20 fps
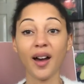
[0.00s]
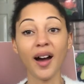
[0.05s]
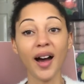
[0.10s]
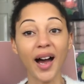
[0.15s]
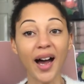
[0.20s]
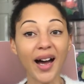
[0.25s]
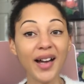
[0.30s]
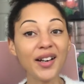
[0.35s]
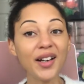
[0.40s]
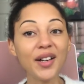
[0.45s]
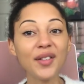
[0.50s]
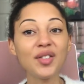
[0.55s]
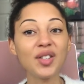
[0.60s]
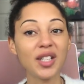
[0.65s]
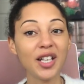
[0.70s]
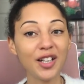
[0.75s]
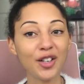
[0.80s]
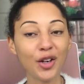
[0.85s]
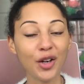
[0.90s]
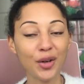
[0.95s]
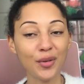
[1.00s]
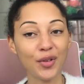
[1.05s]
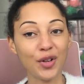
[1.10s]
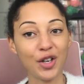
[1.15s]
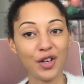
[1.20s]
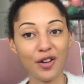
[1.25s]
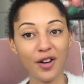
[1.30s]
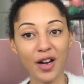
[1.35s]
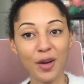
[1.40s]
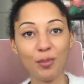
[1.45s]
Had I stayed over the
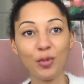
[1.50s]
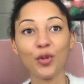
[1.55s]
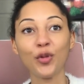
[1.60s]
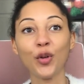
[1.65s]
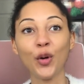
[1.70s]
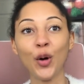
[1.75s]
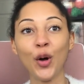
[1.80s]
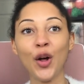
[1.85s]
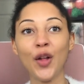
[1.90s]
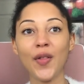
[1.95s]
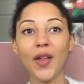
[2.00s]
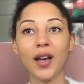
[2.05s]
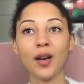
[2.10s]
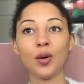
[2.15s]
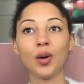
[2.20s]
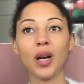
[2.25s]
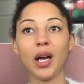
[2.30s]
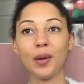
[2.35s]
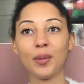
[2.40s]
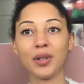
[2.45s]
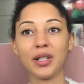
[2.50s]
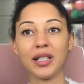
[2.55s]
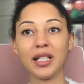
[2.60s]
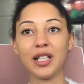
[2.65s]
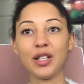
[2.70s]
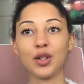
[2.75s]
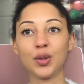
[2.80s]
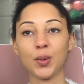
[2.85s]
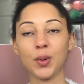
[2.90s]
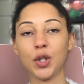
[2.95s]
night before, then all I would
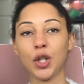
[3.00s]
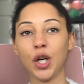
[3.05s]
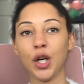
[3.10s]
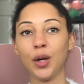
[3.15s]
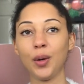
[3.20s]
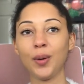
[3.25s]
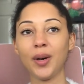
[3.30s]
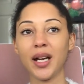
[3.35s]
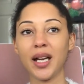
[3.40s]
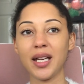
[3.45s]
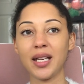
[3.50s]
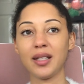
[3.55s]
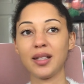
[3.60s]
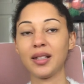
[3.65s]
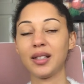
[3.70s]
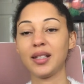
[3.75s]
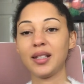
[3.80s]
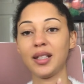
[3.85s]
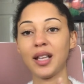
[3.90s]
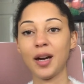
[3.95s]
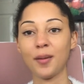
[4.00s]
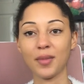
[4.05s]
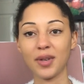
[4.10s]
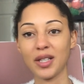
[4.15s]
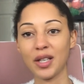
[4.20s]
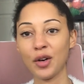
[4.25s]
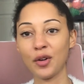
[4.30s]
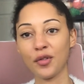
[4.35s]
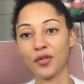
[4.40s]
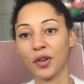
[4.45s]
need to do is get
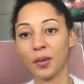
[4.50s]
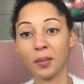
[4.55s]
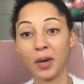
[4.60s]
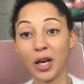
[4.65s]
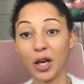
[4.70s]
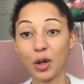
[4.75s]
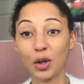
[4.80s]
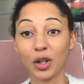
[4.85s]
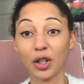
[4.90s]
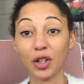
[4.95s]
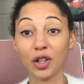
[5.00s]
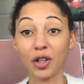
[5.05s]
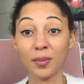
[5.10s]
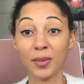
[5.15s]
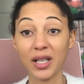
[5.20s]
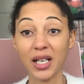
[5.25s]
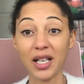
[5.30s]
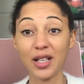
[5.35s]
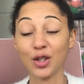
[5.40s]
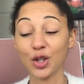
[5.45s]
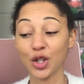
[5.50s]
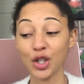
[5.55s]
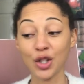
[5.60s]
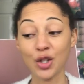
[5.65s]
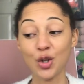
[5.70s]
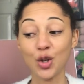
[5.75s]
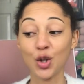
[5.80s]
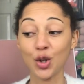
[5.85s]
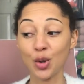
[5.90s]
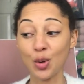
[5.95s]
myself from my local
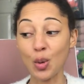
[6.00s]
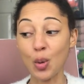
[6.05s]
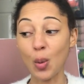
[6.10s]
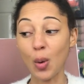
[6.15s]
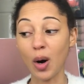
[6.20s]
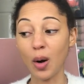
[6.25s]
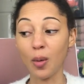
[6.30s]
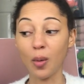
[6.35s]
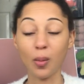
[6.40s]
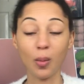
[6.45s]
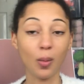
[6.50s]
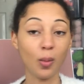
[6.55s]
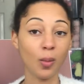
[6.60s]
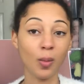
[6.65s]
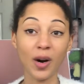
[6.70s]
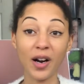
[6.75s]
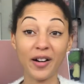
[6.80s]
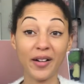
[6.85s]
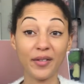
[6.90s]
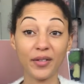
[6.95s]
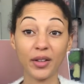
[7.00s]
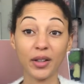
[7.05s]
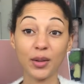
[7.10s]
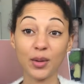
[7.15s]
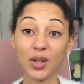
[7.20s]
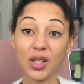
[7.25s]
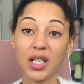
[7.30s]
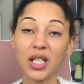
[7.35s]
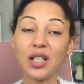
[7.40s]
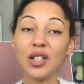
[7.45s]
accommodation to wherever I was
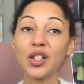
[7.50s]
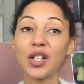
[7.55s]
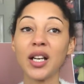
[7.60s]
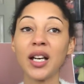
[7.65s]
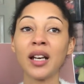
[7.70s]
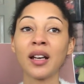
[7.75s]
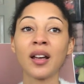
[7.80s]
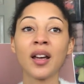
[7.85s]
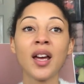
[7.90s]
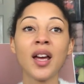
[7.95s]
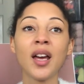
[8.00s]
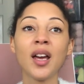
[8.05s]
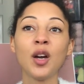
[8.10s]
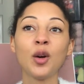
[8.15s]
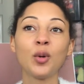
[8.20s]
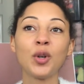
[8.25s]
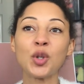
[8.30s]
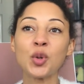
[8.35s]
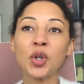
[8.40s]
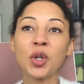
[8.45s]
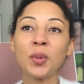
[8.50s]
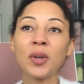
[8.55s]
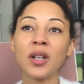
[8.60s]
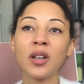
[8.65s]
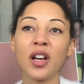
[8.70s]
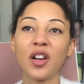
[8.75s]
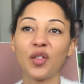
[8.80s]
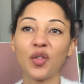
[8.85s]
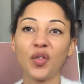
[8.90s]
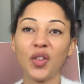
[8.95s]
teaching, which would have been
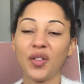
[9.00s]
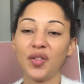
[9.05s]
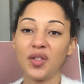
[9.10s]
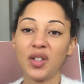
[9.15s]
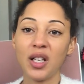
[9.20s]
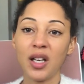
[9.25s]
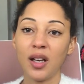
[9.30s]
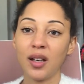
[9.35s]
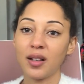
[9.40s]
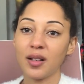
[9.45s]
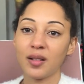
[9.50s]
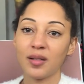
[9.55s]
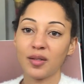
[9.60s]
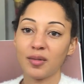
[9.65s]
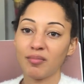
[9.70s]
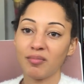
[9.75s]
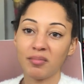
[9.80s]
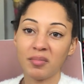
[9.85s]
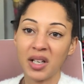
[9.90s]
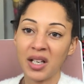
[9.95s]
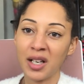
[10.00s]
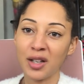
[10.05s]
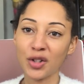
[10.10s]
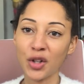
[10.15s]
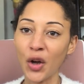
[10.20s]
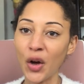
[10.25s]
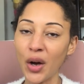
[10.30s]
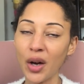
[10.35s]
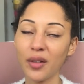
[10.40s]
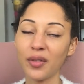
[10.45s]
like fifteen minutes,
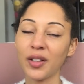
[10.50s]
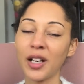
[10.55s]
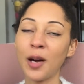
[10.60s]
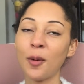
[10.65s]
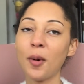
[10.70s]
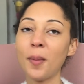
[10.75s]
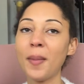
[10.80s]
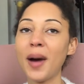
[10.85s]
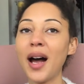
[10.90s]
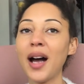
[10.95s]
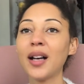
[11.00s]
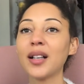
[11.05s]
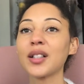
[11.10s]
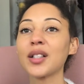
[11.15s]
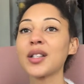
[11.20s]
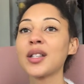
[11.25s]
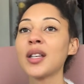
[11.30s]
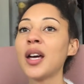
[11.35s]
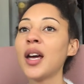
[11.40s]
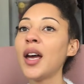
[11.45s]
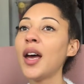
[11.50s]
half an hour max.